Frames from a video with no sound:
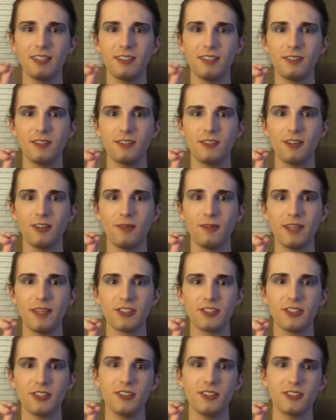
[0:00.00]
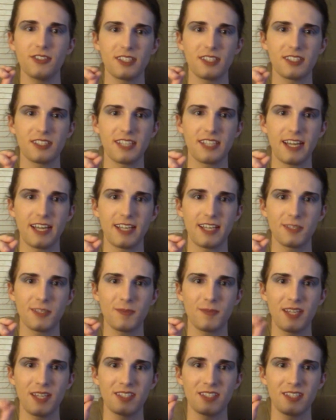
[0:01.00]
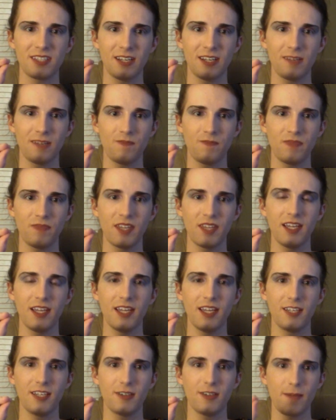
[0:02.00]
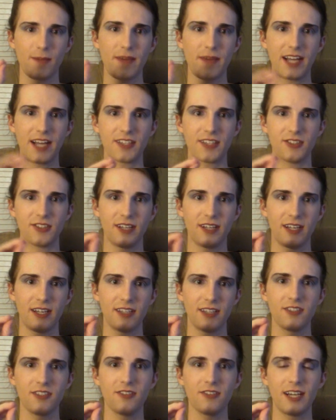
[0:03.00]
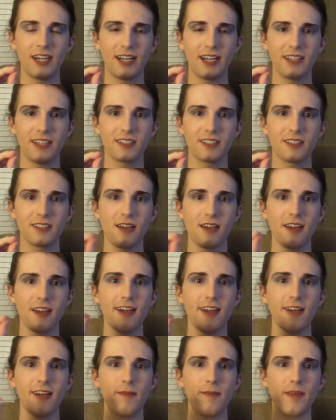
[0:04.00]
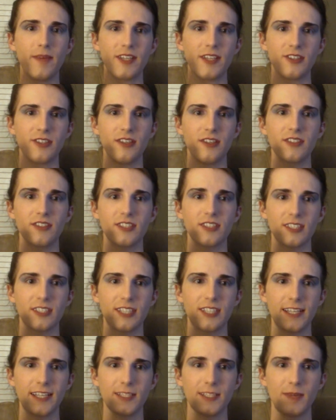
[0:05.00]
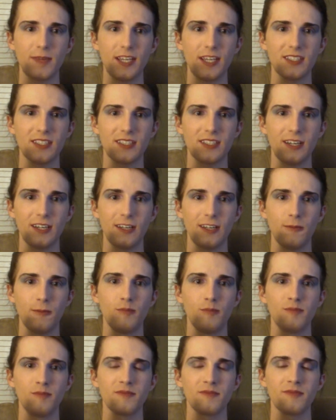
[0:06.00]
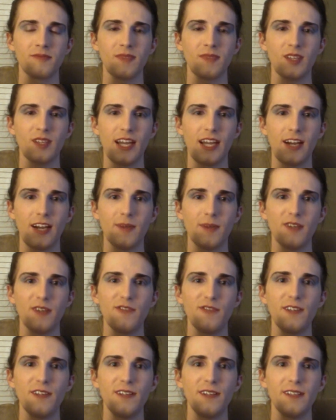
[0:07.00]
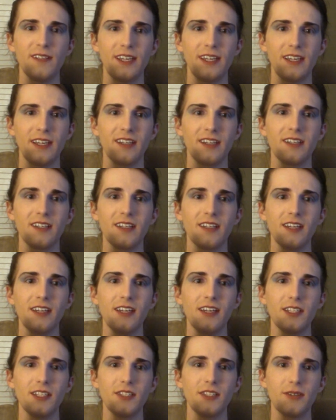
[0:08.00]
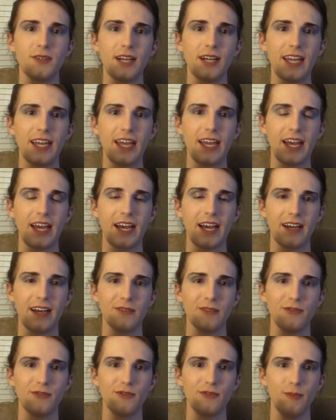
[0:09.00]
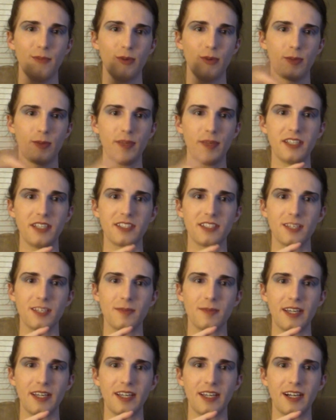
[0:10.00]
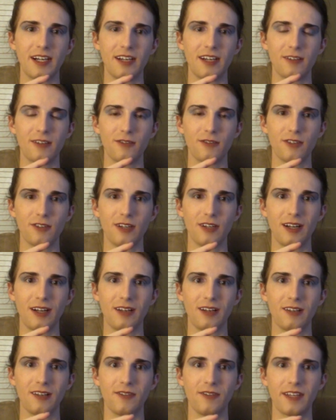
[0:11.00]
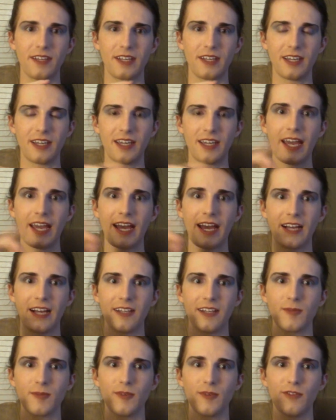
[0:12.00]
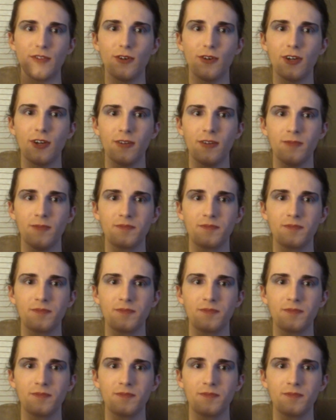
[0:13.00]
Don't measure your success based on, do I pass or not? Do not. Measure your success based on, how am I feeling? Do I have more peace in my heart overall than I had before?